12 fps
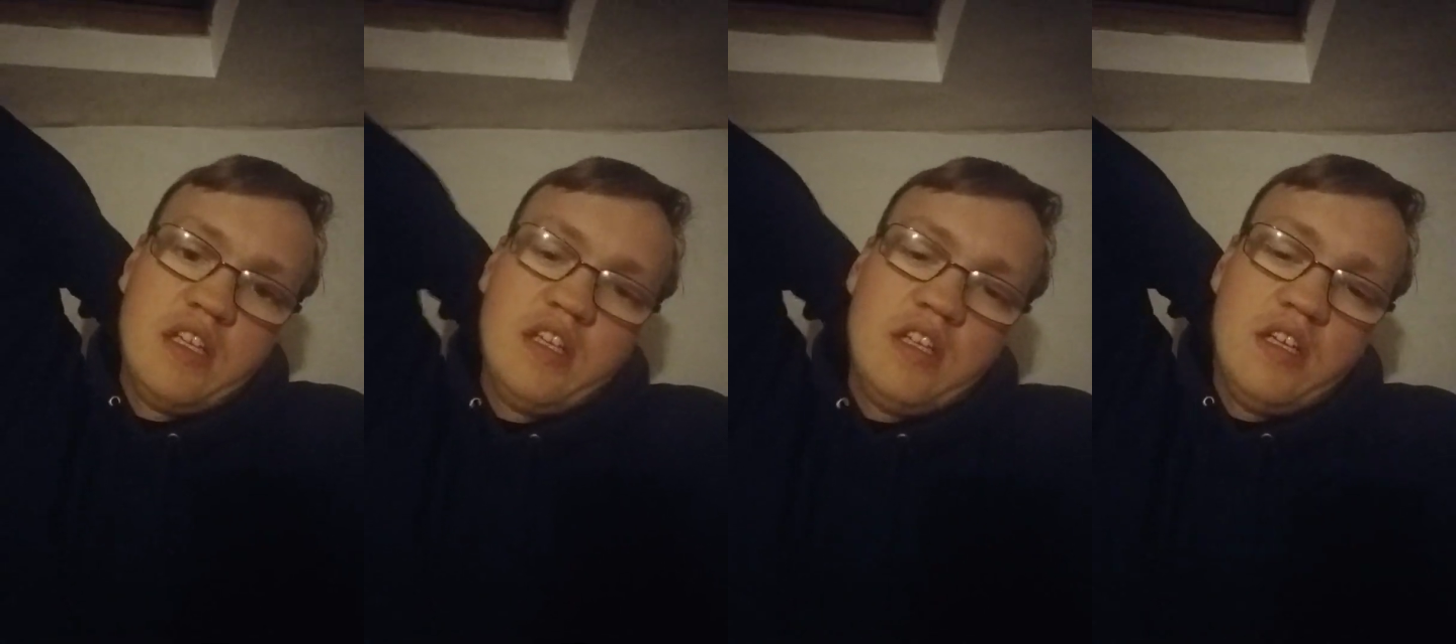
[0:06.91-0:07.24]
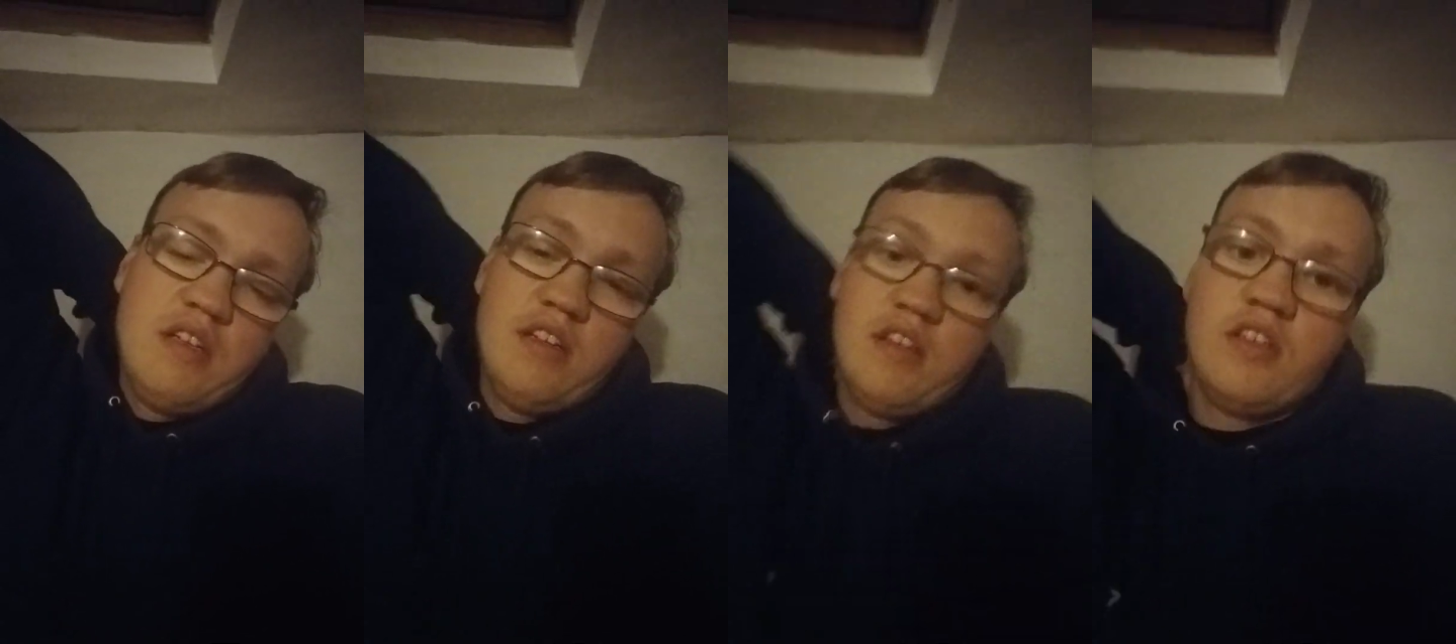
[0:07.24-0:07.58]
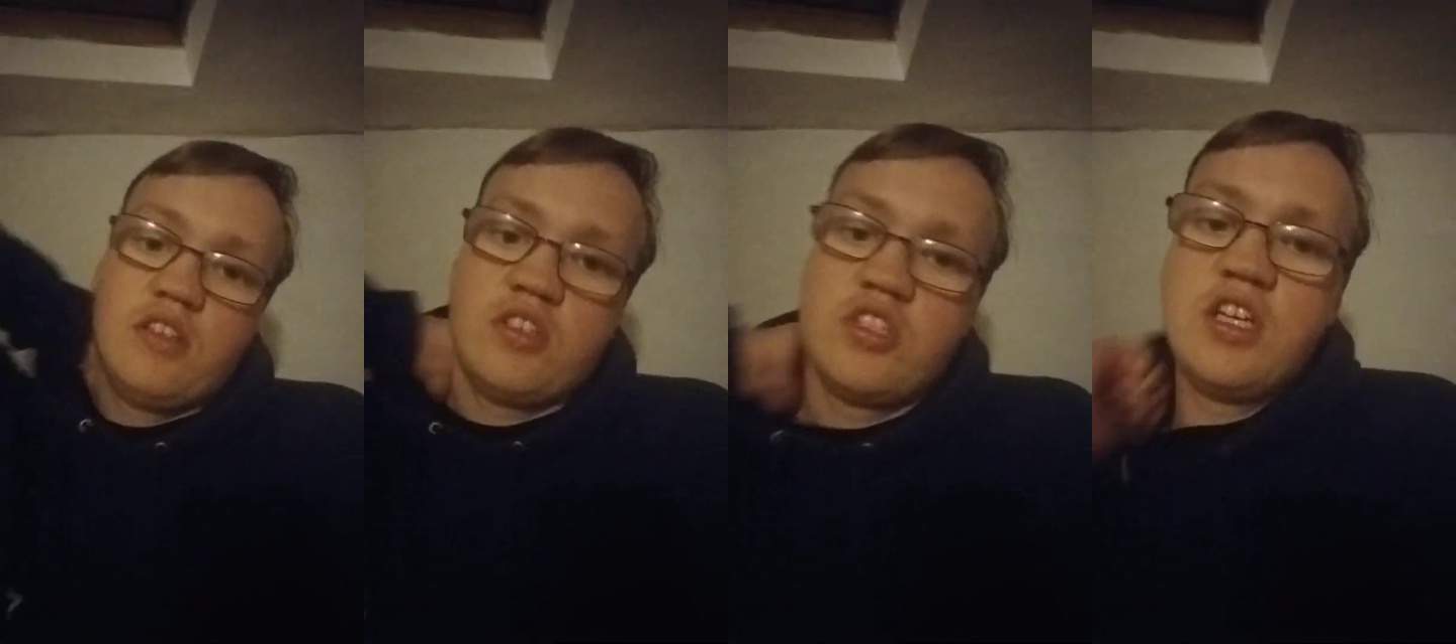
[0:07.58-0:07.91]

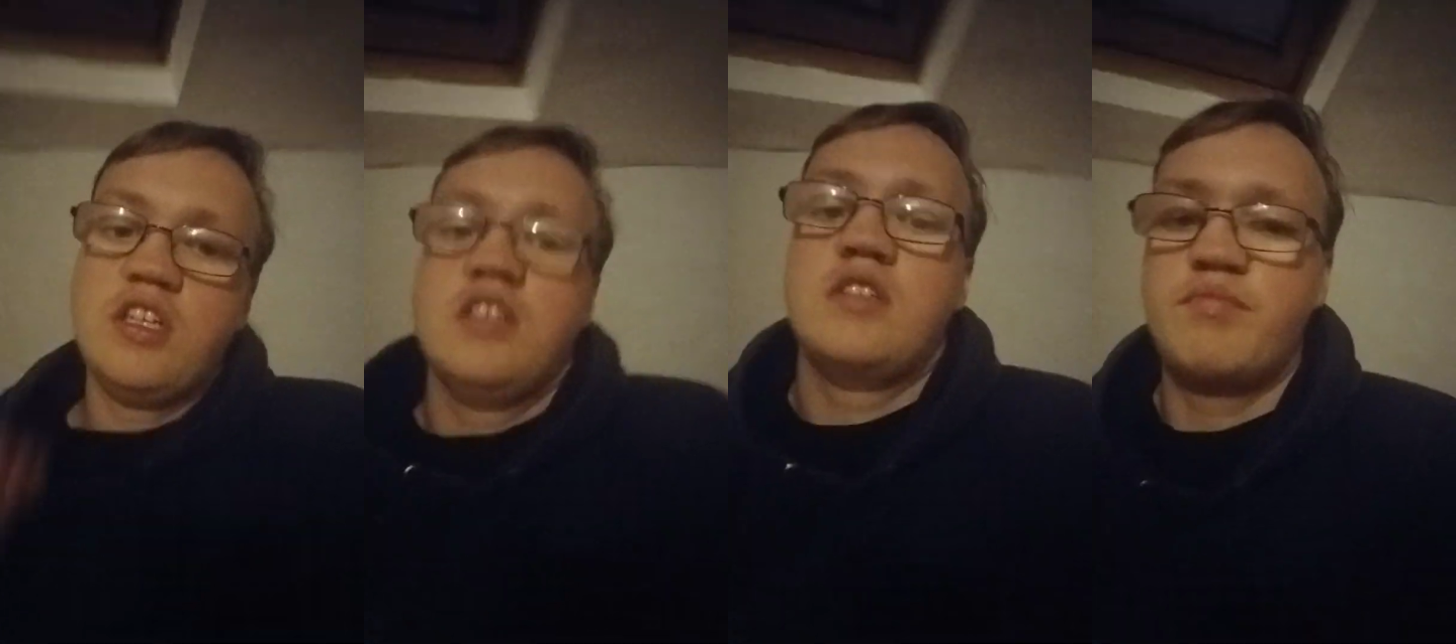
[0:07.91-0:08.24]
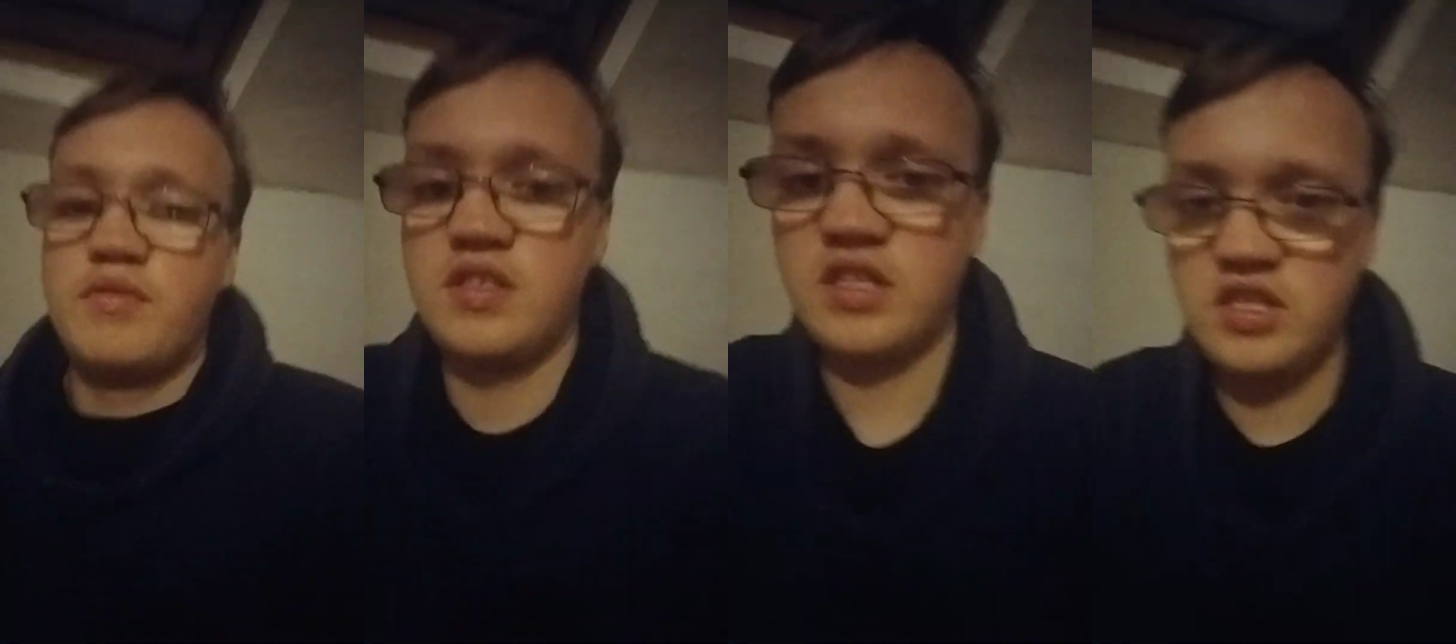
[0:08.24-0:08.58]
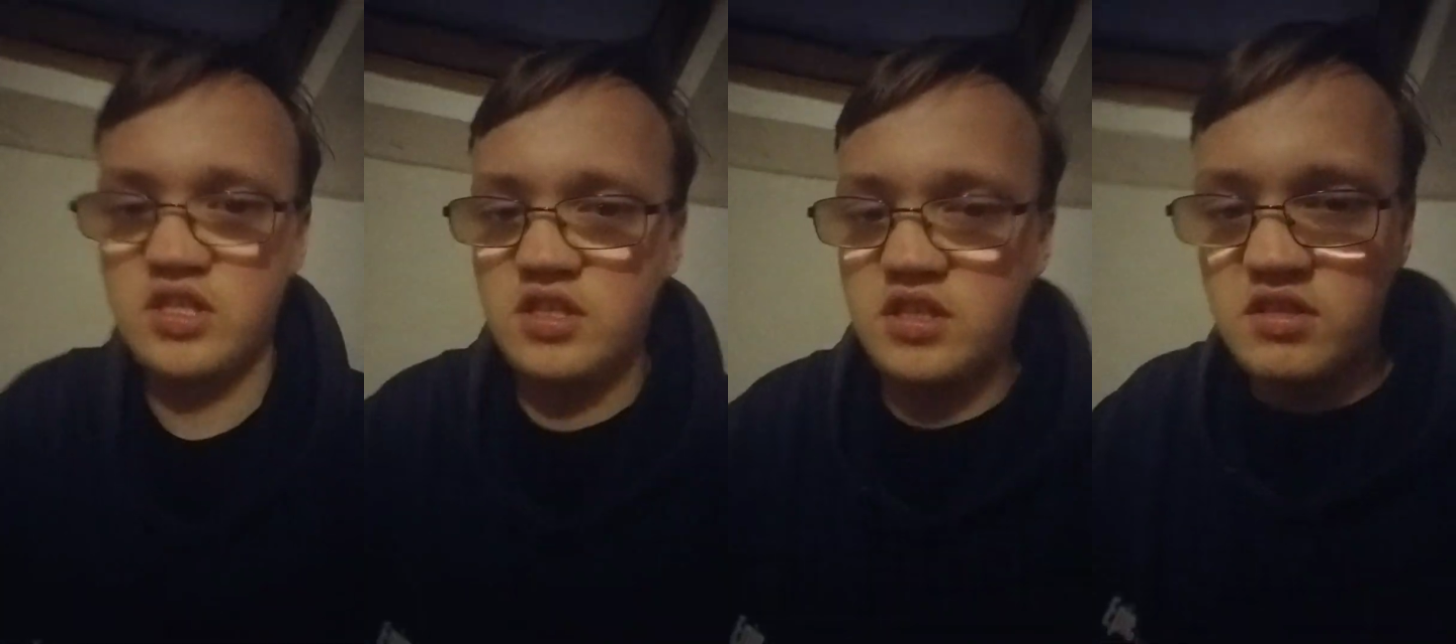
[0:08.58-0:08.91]
uh, change
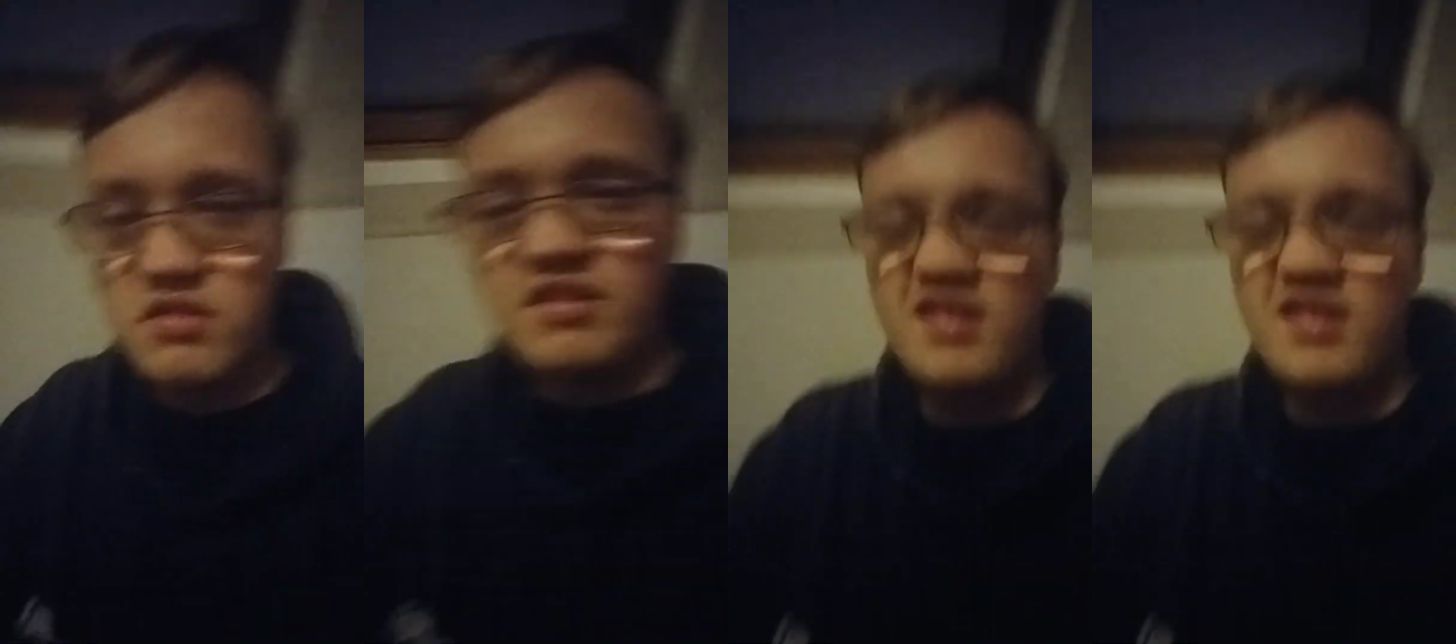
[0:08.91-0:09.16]
positions.